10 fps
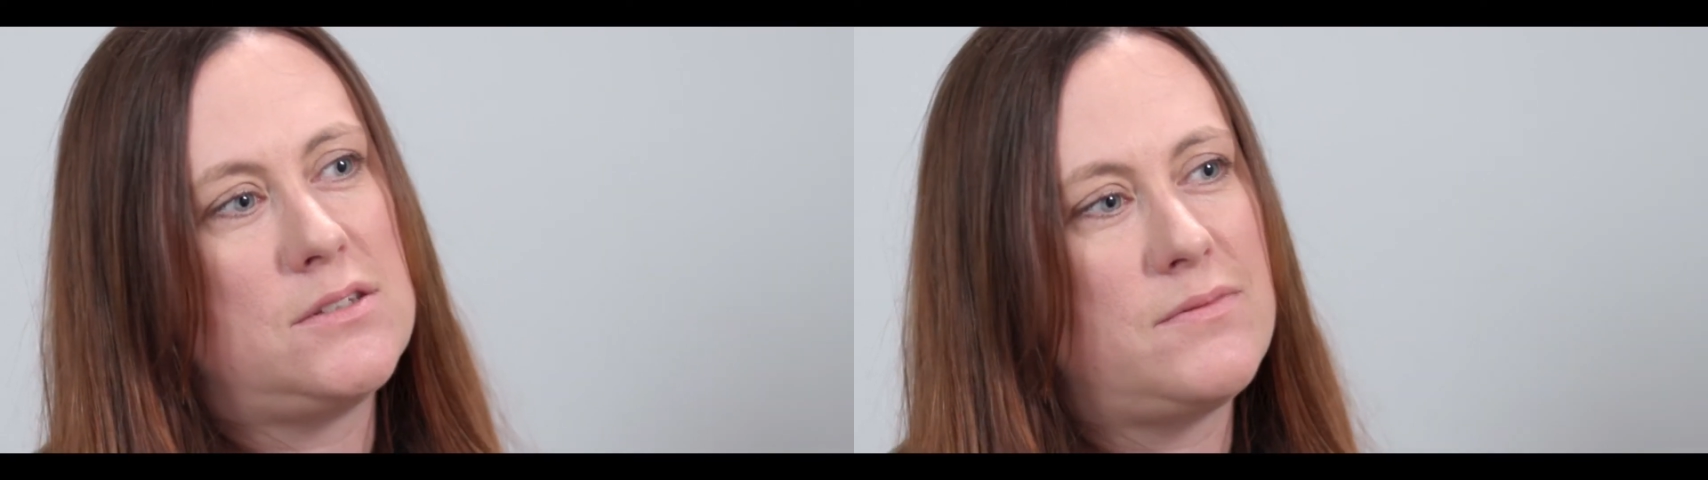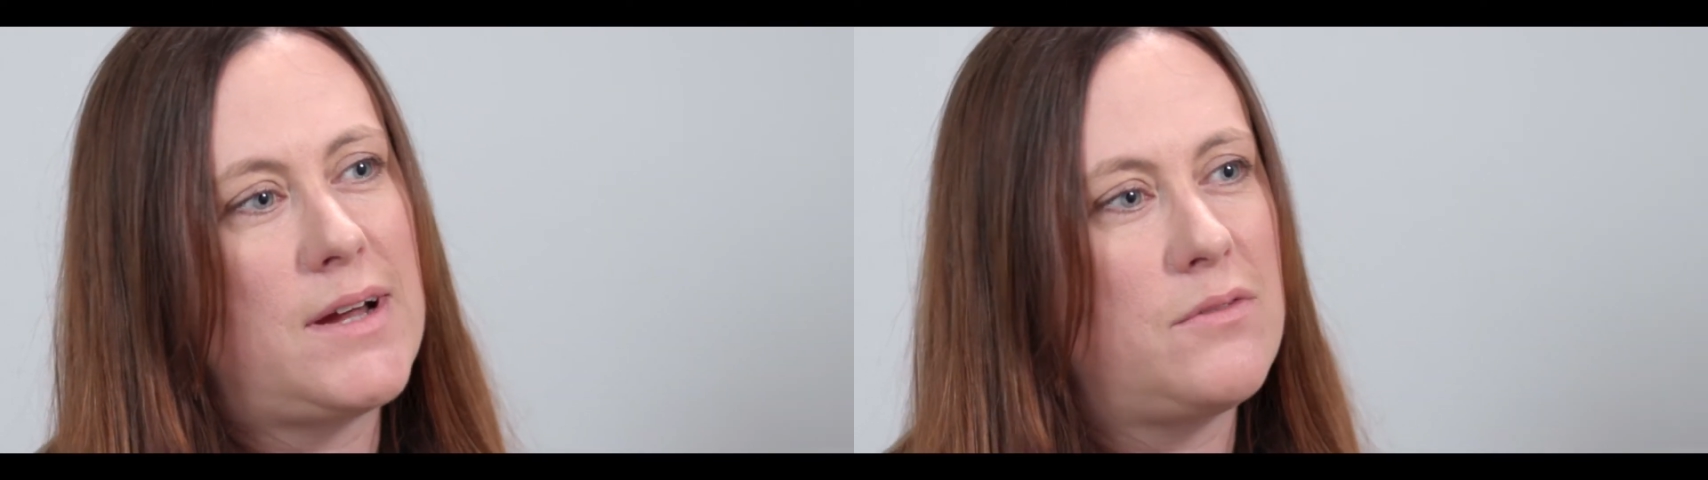
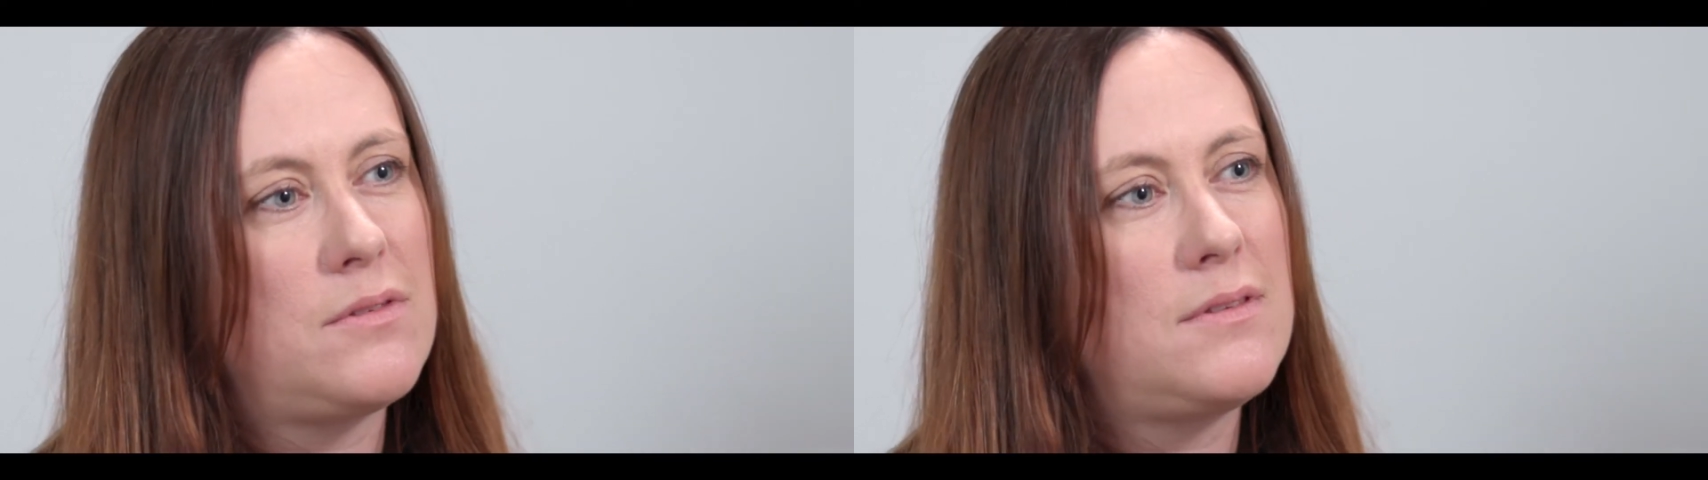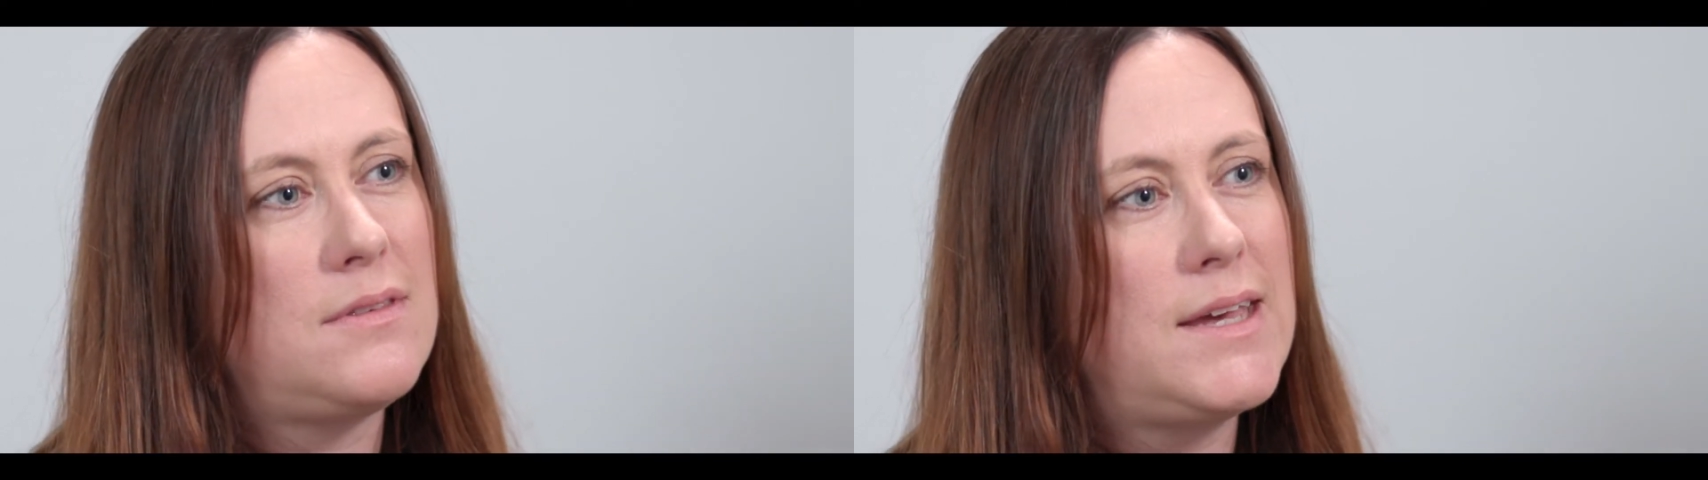
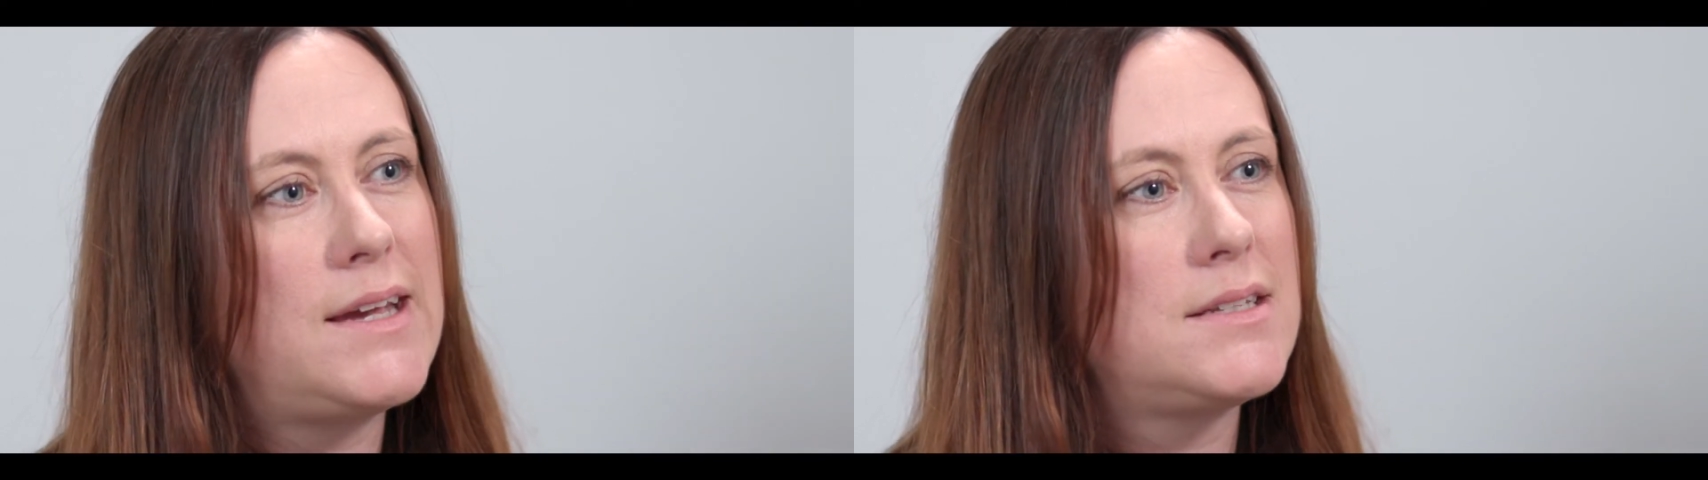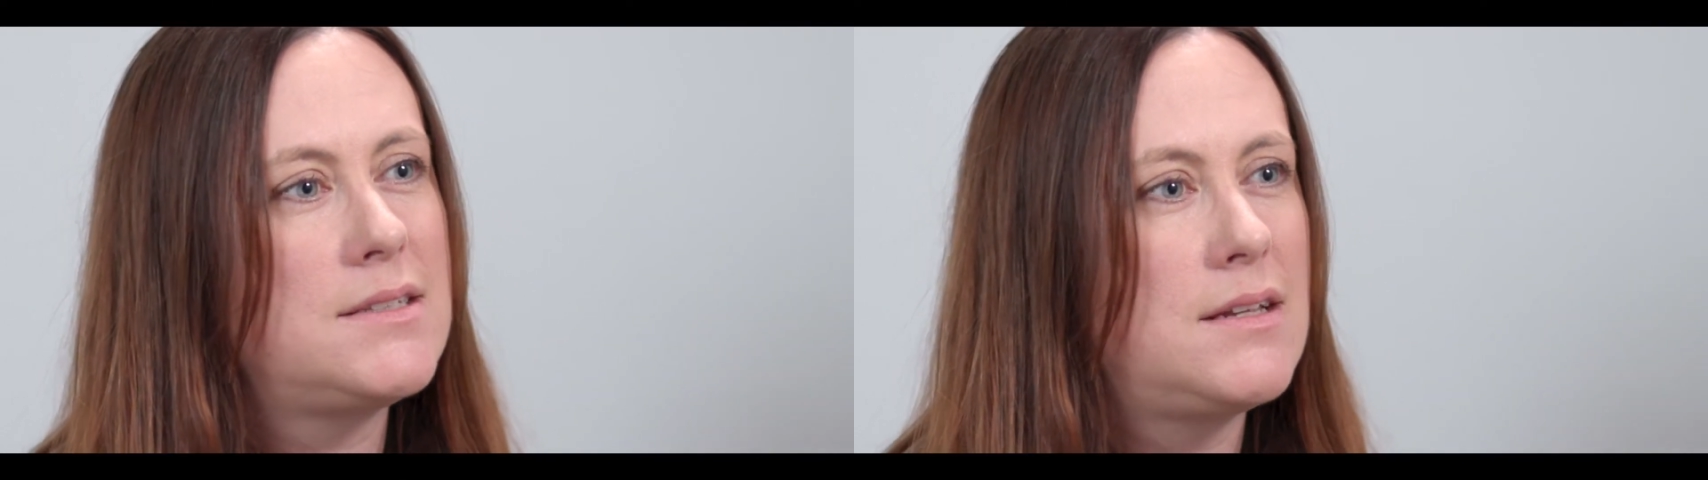around
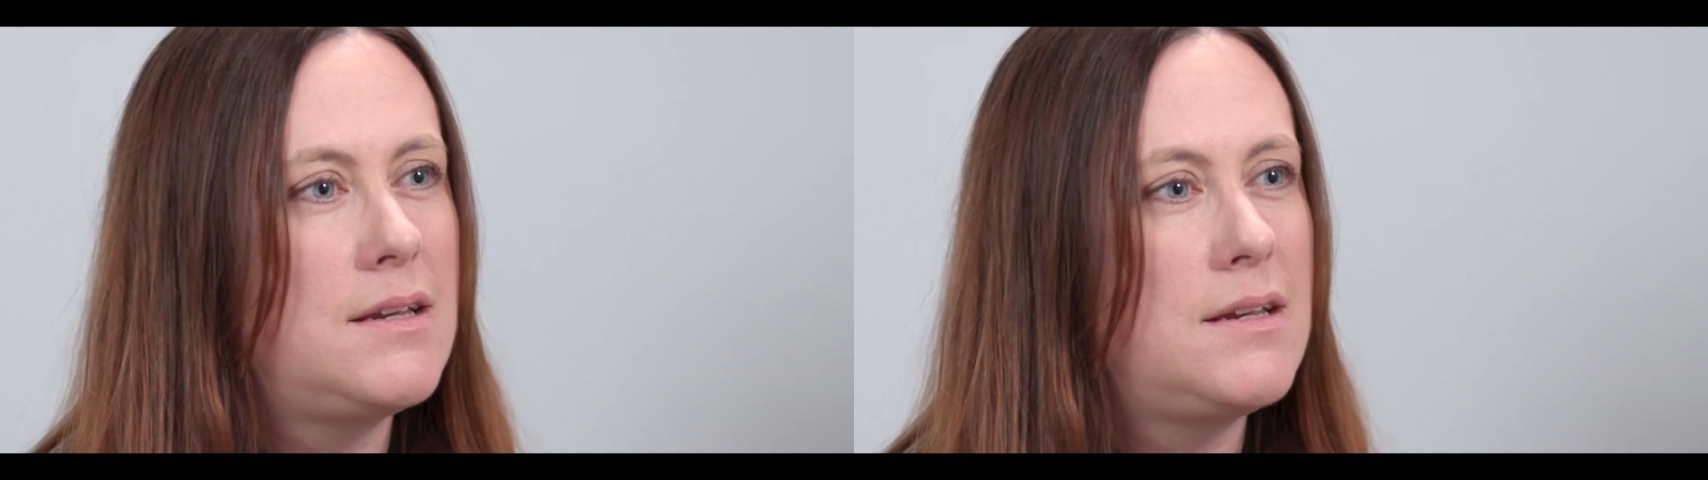this.